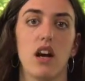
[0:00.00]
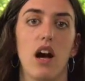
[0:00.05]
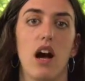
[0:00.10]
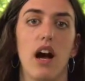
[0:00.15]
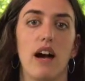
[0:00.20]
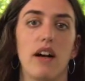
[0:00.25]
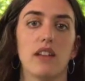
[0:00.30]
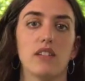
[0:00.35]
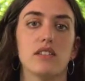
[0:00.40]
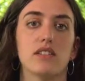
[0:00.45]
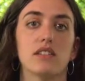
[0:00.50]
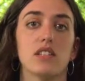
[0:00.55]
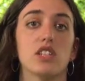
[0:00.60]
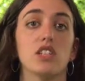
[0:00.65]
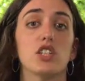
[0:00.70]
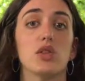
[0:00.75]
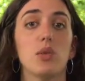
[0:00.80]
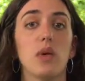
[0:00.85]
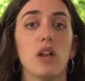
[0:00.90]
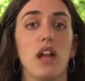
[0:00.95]
And
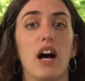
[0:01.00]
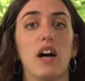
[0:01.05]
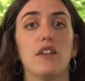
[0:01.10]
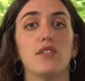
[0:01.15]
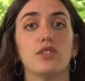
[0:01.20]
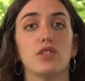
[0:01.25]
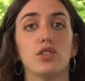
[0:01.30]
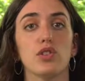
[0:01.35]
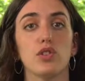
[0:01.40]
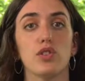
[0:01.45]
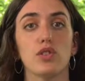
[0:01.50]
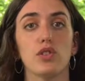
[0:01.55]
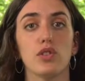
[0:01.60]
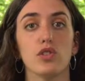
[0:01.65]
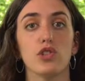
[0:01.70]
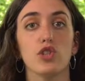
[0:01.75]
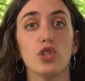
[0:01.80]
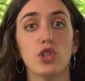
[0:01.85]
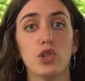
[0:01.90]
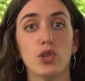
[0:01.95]
you will have to
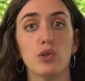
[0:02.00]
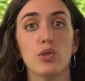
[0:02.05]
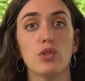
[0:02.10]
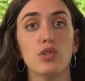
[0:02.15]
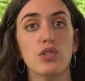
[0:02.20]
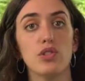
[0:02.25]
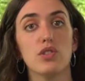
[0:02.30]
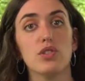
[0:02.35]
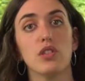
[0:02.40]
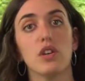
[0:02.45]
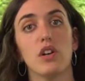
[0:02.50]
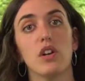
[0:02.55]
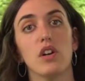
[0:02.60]
choose